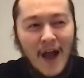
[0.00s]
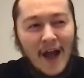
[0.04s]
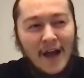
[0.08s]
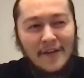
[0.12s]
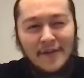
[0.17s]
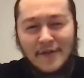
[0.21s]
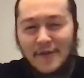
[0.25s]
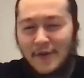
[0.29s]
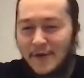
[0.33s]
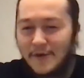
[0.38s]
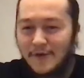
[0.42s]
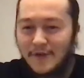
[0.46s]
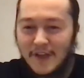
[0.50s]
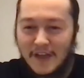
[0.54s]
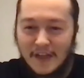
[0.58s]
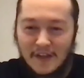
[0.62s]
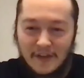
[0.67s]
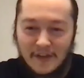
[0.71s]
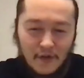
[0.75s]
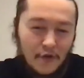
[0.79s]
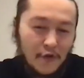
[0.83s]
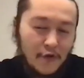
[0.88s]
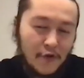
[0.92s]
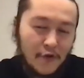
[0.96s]
I know
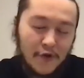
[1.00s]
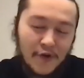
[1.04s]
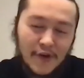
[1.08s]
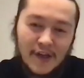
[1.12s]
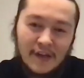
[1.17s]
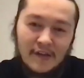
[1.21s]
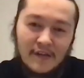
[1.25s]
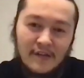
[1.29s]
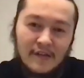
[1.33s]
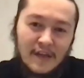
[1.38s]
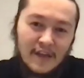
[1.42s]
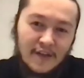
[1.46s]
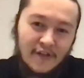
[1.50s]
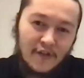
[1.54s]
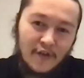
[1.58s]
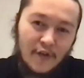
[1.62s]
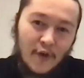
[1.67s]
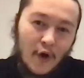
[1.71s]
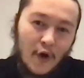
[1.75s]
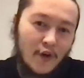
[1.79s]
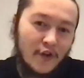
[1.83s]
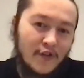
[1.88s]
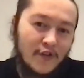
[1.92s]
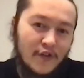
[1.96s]
that your organization
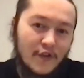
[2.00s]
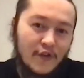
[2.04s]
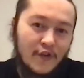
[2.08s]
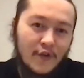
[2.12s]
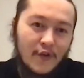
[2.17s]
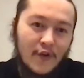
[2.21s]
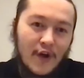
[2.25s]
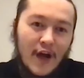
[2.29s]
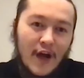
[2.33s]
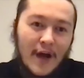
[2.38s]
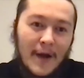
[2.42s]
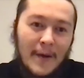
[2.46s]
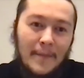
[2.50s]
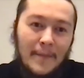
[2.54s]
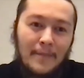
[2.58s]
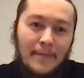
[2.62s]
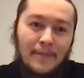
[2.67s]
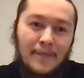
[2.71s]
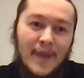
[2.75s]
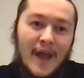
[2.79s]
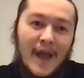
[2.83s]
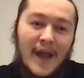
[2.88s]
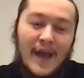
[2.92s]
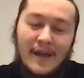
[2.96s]
also
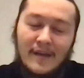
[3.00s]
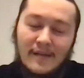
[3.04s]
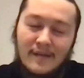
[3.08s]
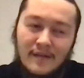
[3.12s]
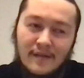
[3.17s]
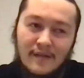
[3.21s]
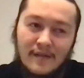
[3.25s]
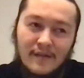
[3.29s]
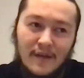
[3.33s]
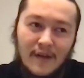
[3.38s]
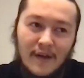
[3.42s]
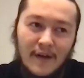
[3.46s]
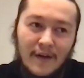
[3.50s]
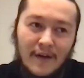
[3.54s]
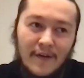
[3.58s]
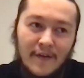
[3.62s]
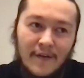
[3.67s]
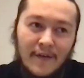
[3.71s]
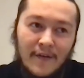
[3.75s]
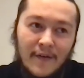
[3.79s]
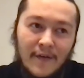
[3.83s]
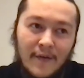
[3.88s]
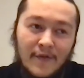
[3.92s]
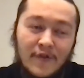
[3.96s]
has
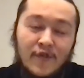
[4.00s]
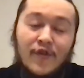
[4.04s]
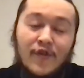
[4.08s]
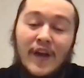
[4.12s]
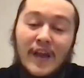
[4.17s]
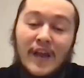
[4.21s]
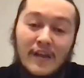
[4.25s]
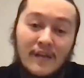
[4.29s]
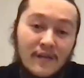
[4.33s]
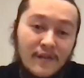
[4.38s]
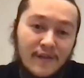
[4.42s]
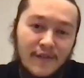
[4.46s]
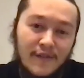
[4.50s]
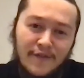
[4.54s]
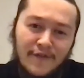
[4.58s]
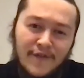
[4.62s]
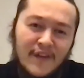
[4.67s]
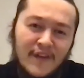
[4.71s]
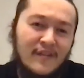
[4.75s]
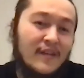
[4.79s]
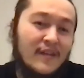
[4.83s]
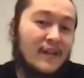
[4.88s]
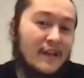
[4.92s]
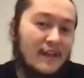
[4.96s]
trains
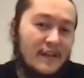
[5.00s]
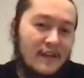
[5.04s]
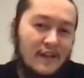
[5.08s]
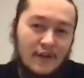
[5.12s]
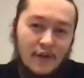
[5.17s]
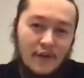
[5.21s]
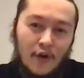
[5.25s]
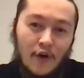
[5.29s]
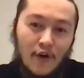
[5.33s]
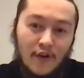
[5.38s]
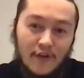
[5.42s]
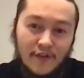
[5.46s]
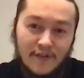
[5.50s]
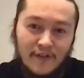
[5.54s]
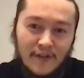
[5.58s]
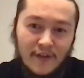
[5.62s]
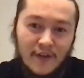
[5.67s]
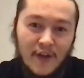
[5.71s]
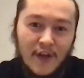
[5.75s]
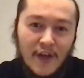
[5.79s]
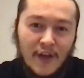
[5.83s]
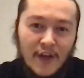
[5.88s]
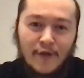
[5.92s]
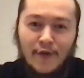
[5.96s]
facility dogs.
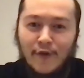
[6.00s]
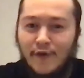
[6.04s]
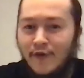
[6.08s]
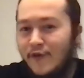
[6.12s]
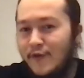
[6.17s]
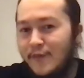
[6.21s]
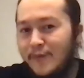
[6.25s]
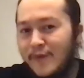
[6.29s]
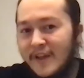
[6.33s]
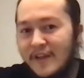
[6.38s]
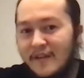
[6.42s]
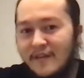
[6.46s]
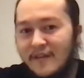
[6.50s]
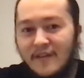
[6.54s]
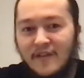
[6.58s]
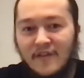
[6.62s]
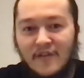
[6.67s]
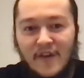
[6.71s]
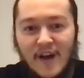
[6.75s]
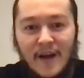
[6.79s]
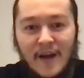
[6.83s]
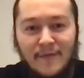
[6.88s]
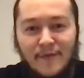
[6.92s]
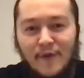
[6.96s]
Could you please
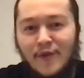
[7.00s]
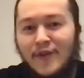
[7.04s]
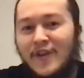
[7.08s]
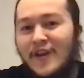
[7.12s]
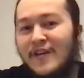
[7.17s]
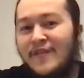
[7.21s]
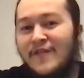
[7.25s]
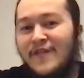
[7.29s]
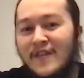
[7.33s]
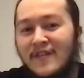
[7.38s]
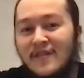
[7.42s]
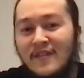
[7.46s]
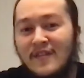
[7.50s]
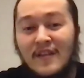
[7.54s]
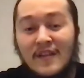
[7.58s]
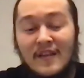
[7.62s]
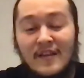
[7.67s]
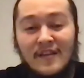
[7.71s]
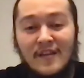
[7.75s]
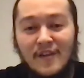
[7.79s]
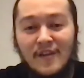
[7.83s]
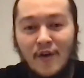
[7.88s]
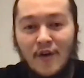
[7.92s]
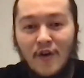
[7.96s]
describe what are
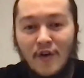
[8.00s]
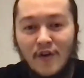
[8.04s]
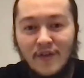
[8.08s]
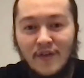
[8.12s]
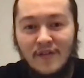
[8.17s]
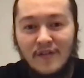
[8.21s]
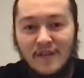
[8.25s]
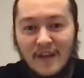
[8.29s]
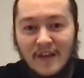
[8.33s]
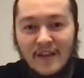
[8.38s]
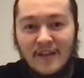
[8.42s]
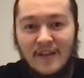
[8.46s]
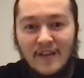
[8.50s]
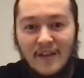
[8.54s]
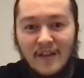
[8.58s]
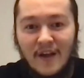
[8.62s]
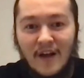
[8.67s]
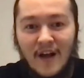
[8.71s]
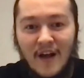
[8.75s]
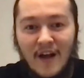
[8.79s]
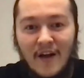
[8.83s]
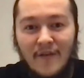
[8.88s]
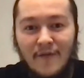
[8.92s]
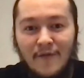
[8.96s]
facility dogs and
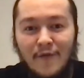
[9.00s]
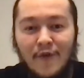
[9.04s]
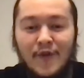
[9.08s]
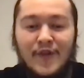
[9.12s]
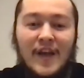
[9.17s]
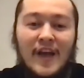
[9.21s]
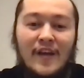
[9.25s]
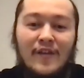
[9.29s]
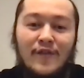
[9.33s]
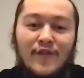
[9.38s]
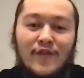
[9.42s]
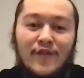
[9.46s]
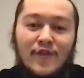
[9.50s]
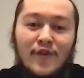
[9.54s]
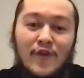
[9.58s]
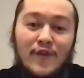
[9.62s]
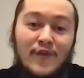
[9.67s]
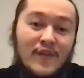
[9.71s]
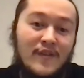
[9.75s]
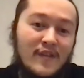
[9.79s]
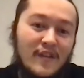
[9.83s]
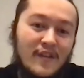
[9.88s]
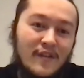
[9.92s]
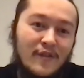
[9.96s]
what kind of
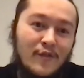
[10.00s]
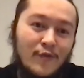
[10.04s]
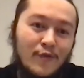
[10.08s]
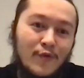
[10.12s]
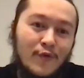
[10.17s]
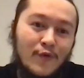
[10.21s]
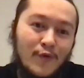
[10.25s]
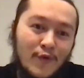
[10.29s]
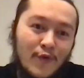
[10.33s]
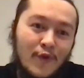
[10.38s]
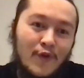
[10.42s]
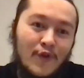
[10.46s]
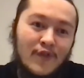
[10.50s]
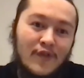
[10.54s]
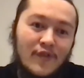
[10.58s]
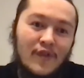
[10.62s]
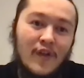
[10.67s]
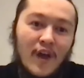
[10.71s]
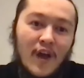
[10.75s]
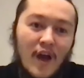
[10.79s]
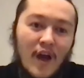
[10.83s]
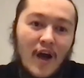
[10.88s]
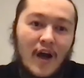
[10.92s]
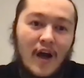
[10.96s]
services do
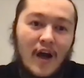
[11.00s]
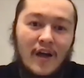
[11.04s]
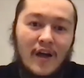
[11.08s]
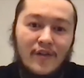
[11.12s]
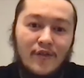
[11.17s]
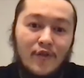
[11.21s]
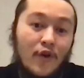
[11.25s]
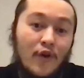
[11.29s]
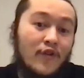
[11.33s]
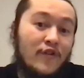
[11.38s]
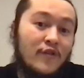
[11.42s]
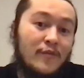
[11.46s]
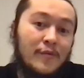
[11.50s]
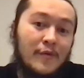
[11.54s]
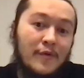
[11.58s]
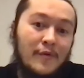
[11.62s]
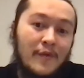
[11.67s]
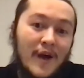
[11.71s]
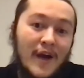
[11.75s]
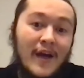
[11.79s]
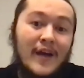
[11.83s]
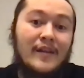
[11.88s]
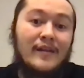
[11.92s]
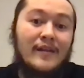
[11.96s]
those dogs
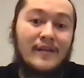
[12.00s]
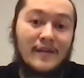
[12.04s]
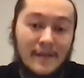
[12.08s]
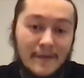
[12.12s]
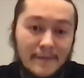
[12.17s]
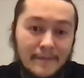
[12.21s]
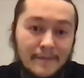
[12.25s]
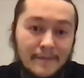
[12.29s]
provide?